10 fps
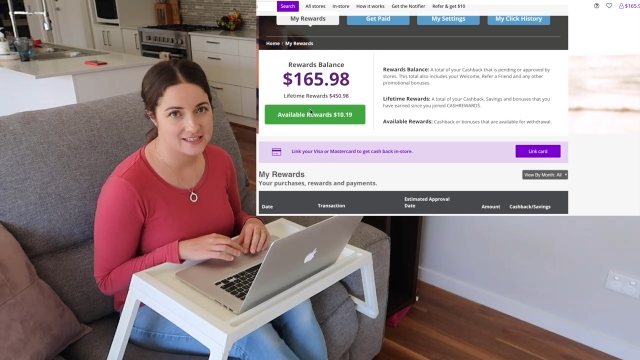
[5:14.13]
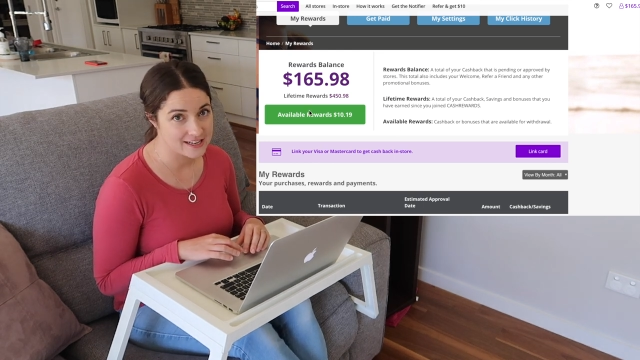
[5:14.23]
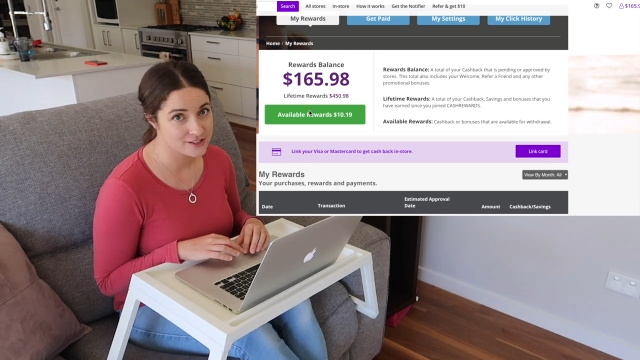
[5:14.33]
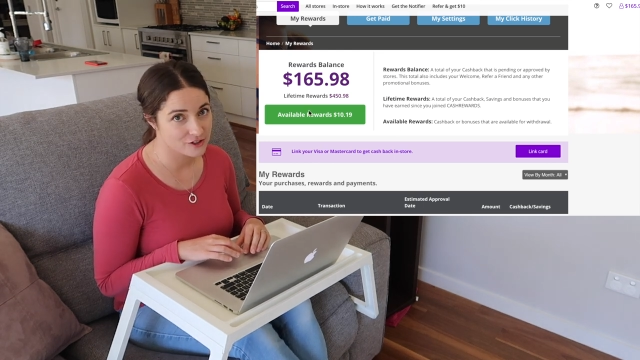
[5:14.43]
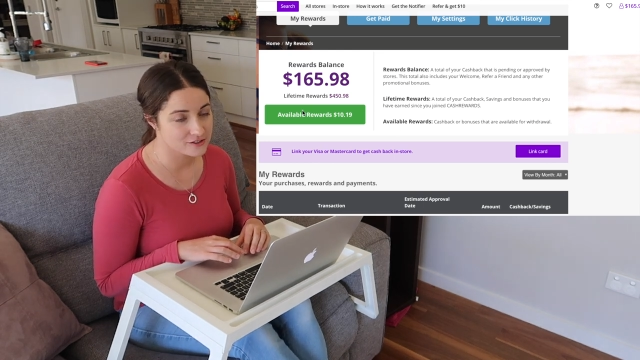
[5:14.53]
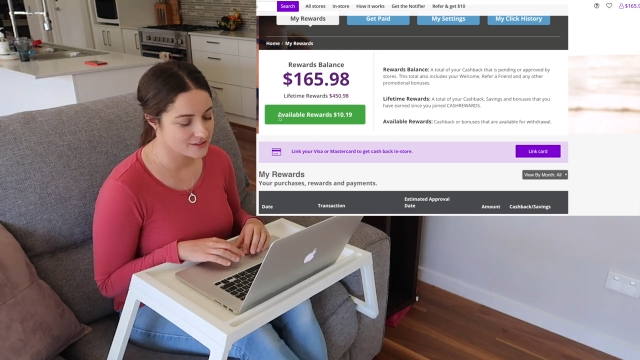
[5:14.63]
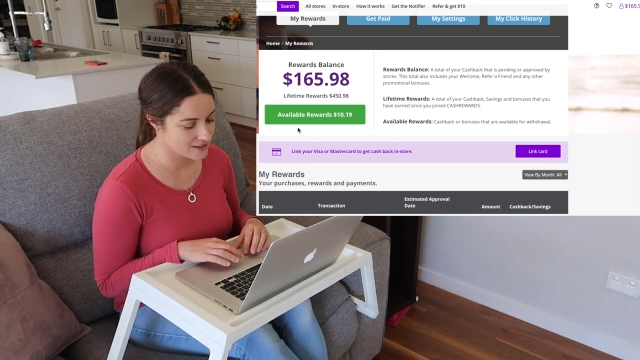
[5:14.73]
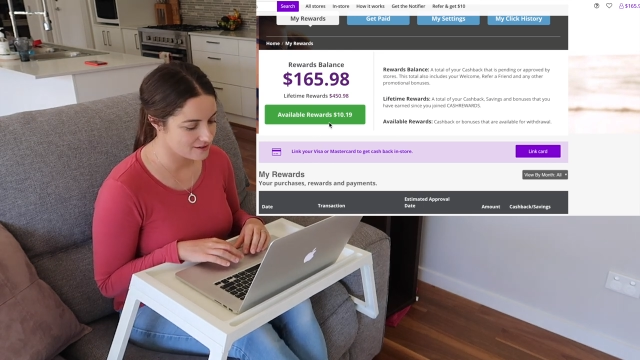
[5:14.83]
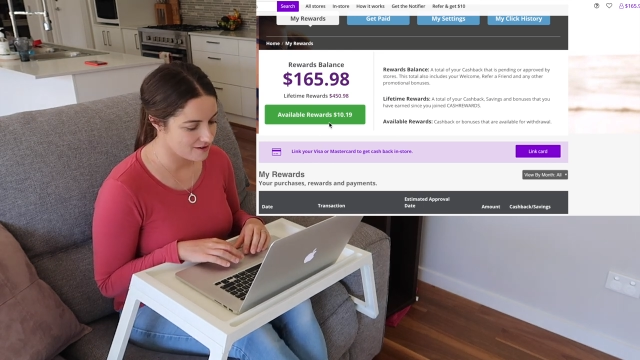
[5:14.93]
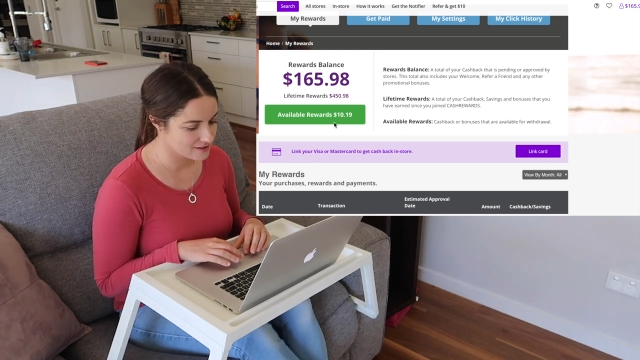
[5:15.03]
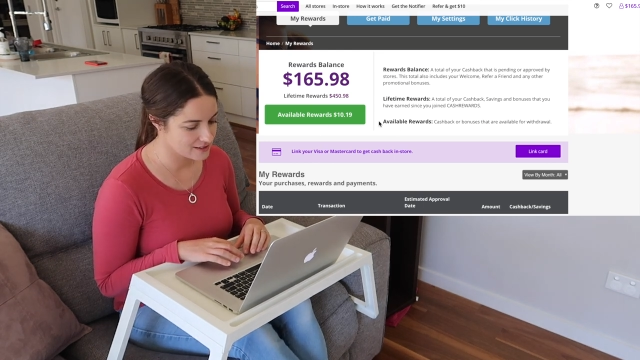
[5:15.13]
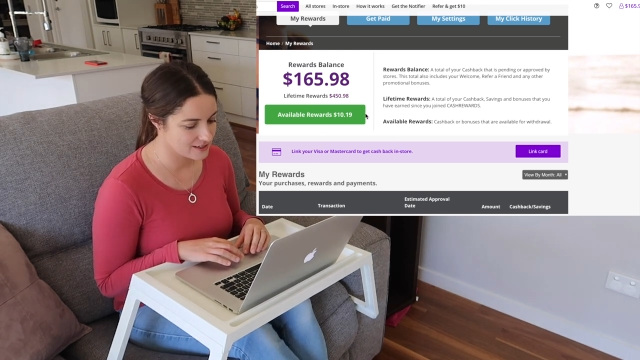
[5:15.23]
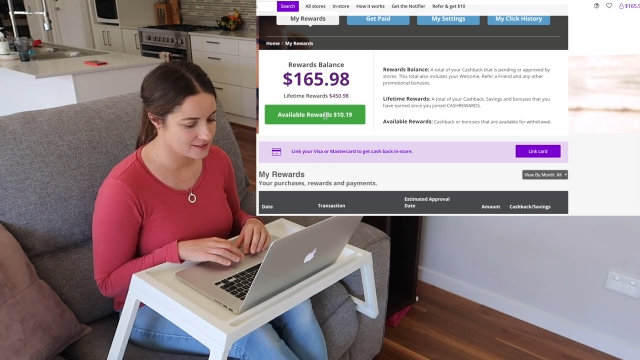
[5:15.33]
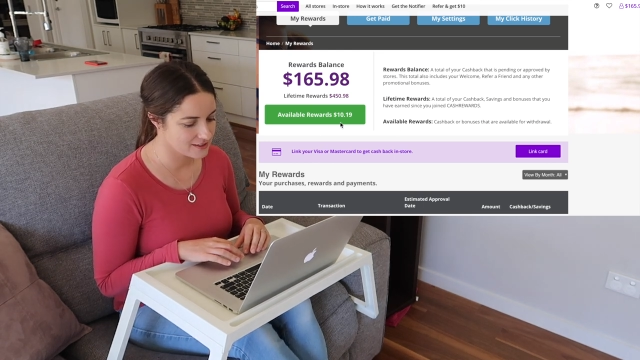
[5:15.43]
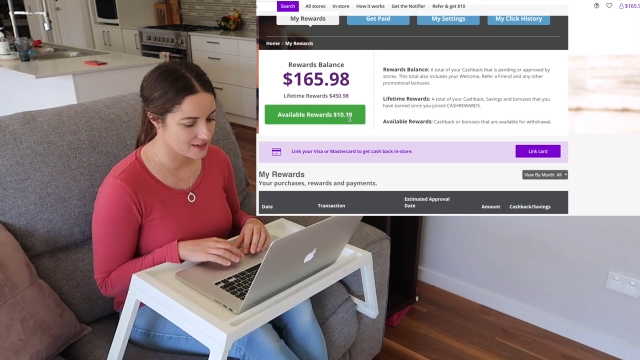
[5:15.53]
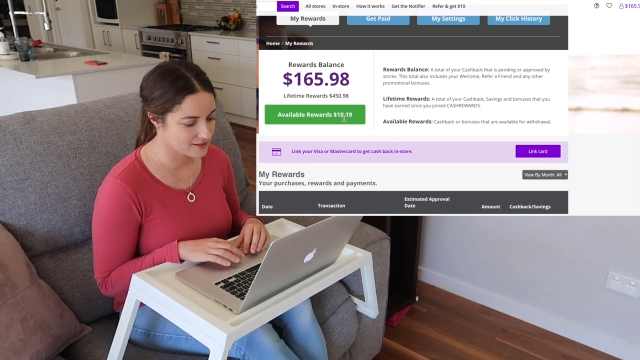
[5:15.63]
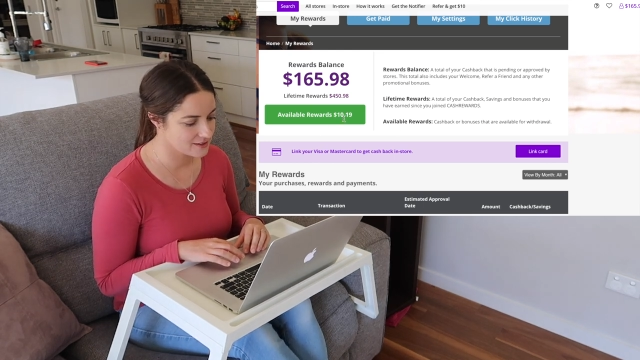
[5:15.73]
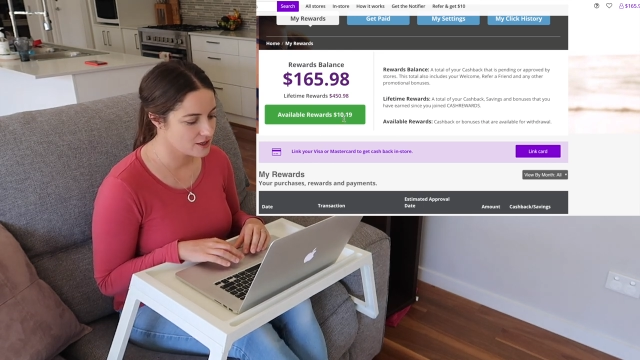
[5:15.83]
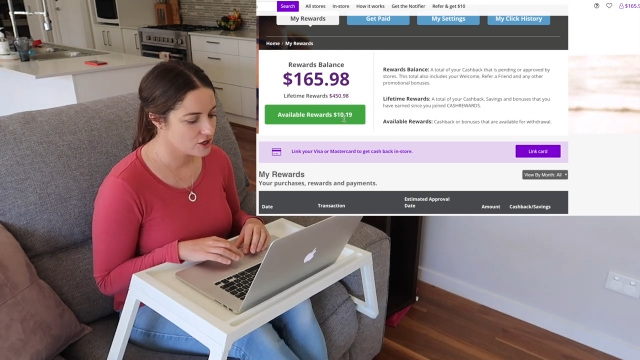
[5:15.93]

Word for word: ten dollars and nineteen cents.